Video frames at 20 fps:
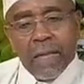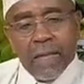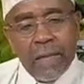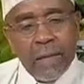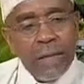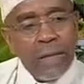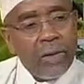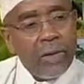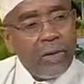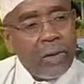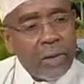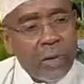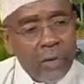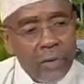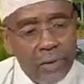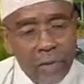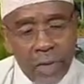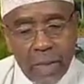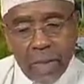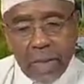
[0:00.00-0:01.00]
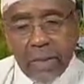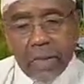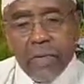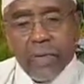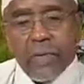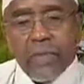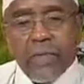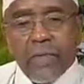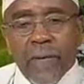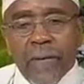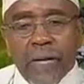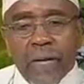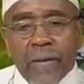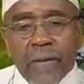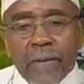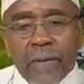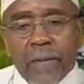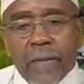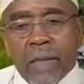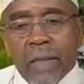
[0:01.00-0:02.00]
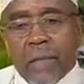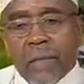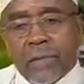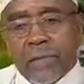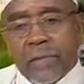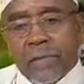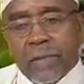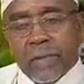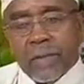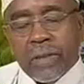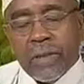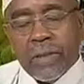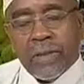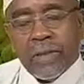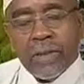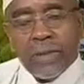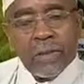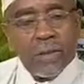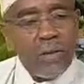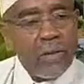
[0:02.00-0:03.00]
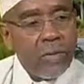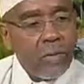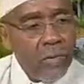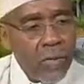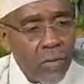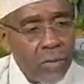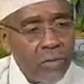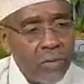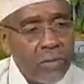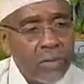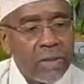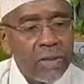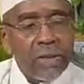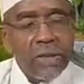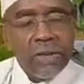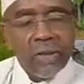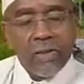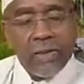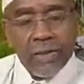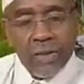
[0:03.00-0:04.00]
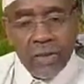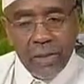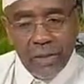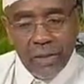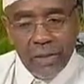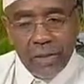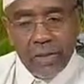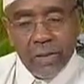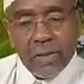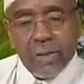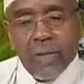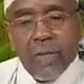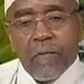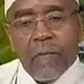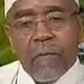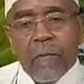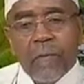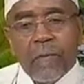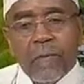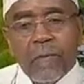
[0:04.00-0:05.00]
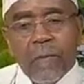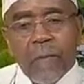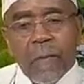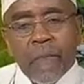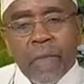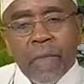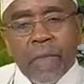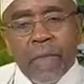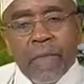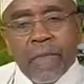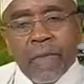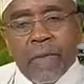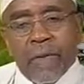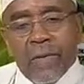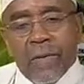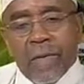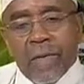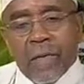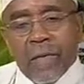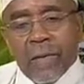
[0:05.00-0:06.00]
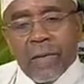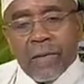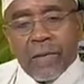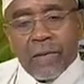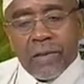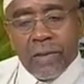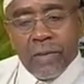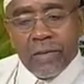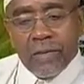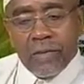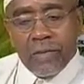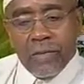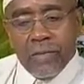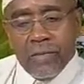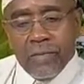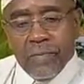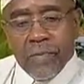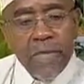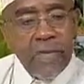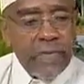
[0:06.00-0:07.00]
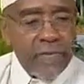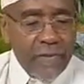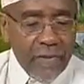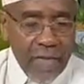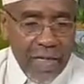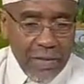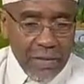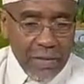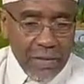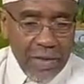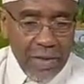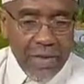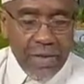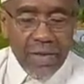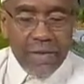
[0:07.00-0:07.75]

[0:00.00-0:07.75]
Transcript: And in the Holy Quran, you will find uh, teachings on Moses and Jesus and so forth. Now, there are some myths out